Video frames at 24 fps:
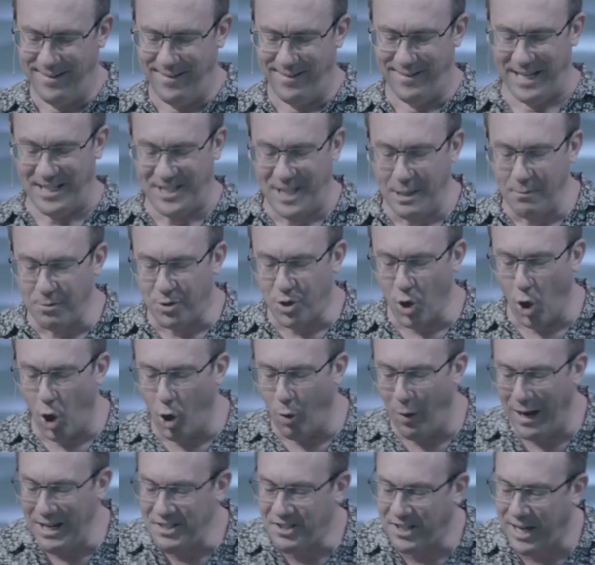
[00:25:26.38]
There seems to
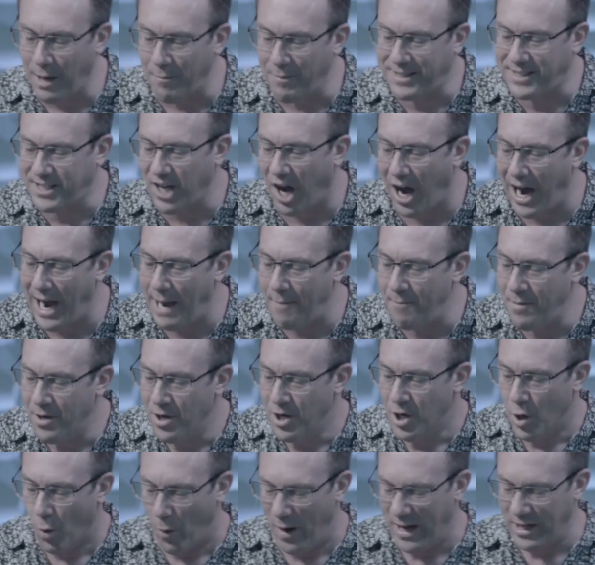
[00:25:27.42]
always come a time
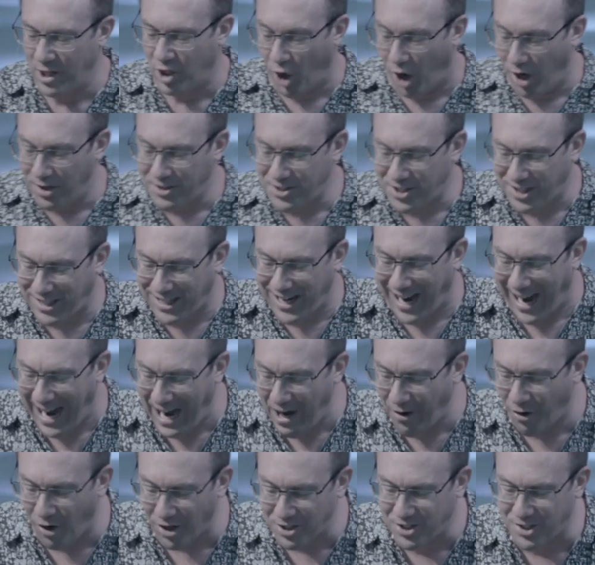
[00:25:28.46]
when God's
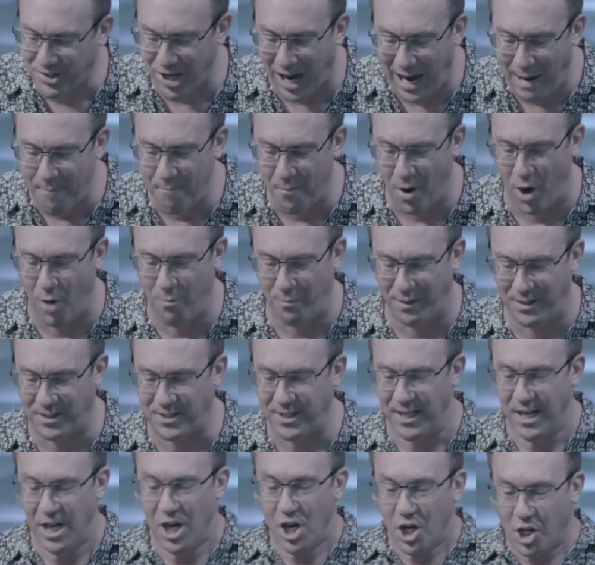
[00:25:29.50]
Kairos time
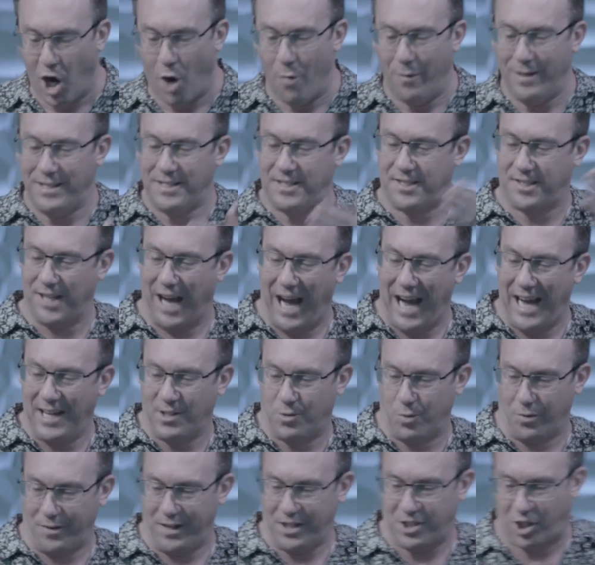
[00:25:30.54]
moments
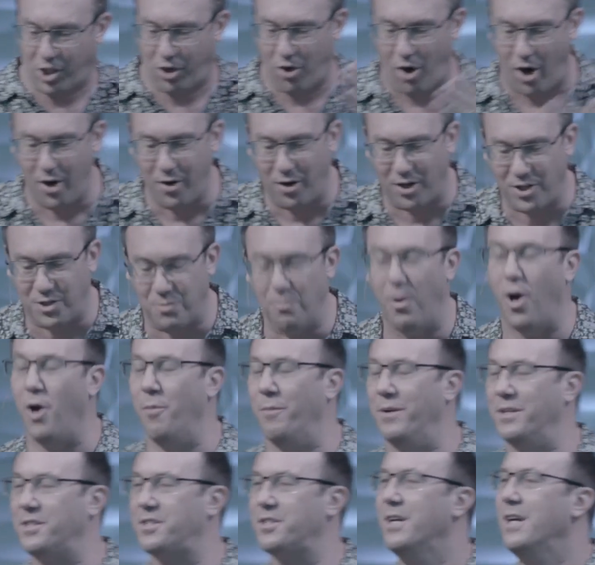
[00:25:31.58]
coincide with his Chronos
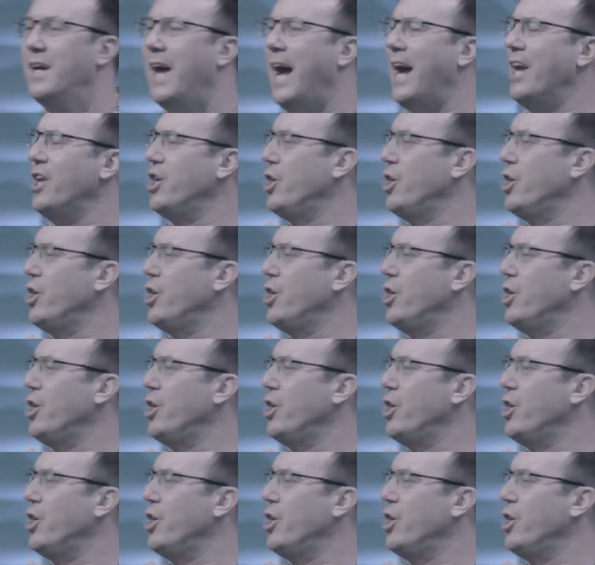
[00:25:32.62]
moments, and